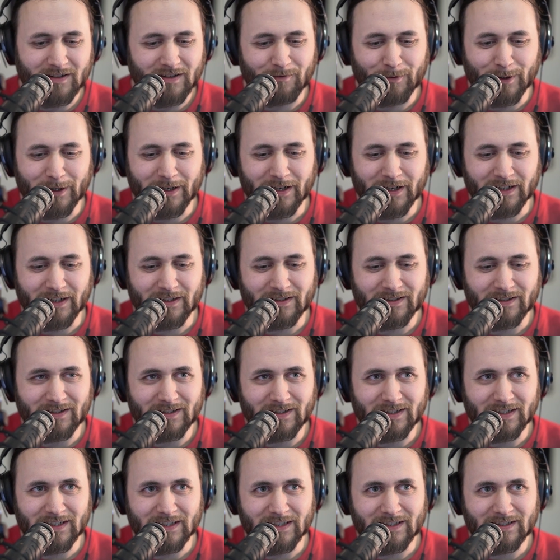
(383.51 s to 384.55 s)
when I
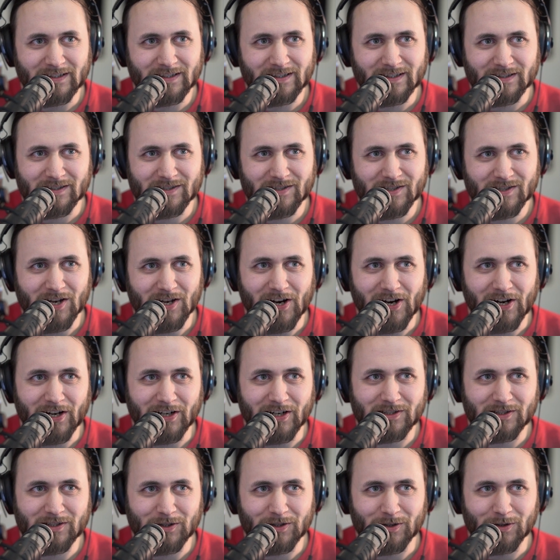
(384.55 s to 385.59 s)
did
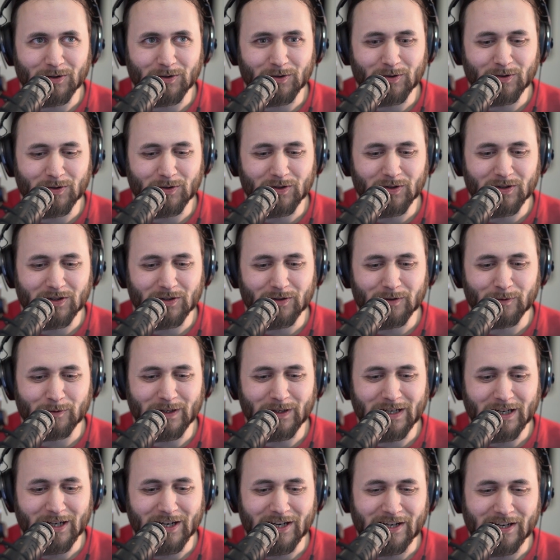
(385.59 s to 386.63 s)
start to
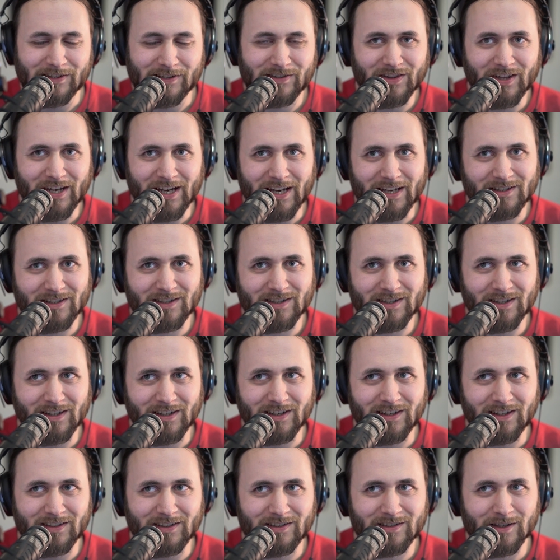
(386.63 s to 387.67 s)
realize that
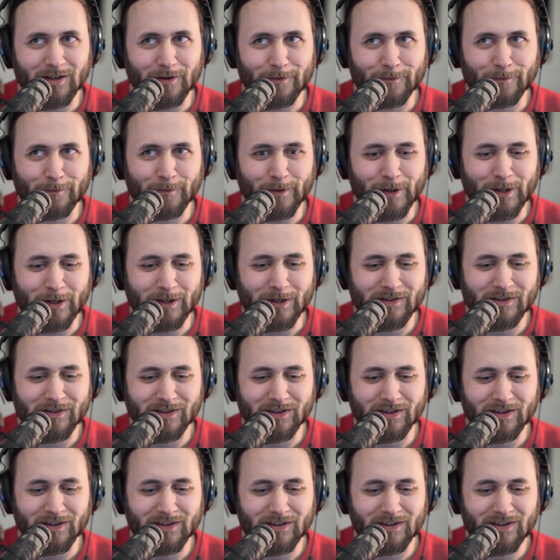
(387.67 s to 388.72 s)
the software
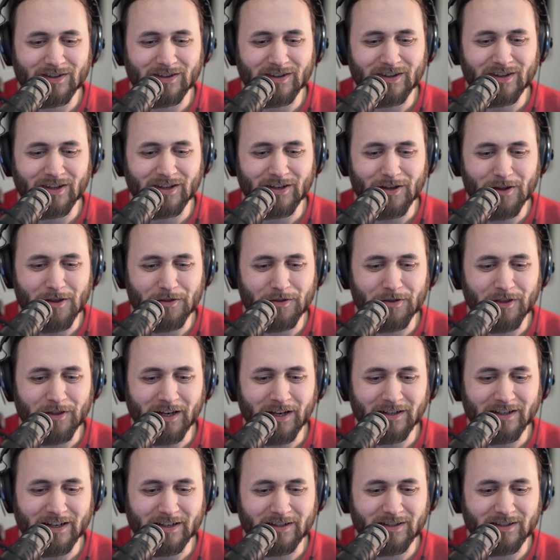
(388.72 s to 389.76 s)
isn't the
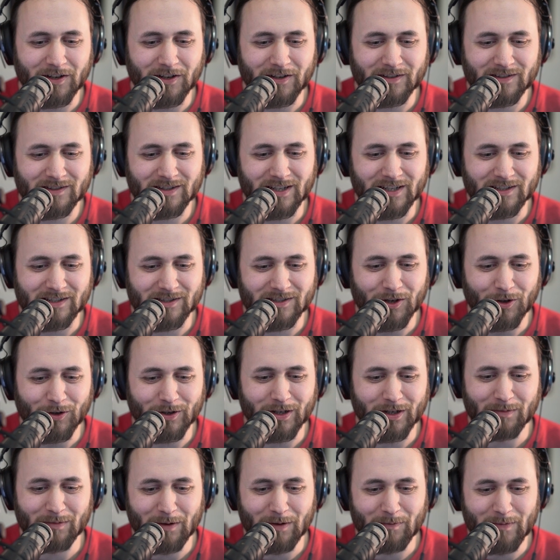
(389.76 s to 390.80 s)
thing that's
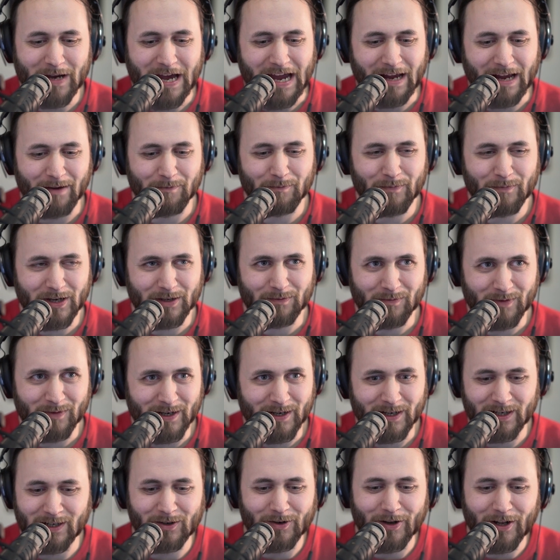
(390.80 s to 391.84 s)
holding me back, but
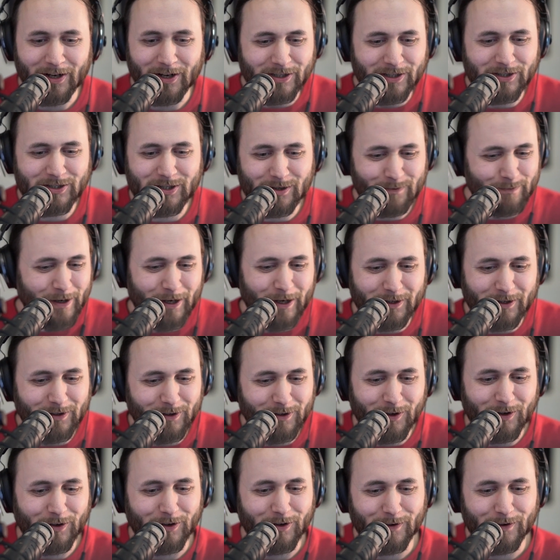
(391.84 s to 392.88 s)
my knowledge about
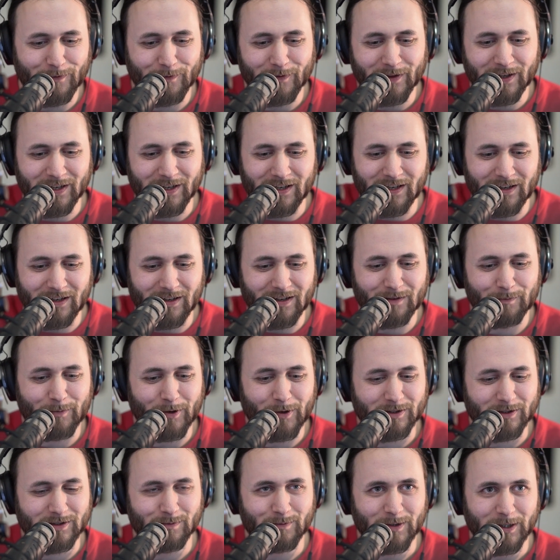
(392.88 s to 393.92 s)
all of the
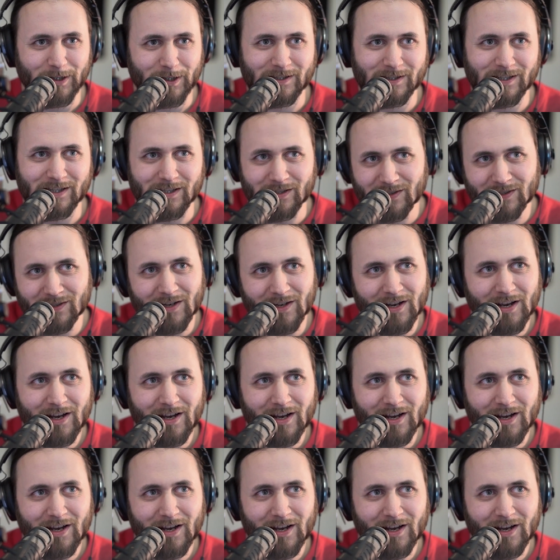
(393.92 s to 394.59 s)
possibilities,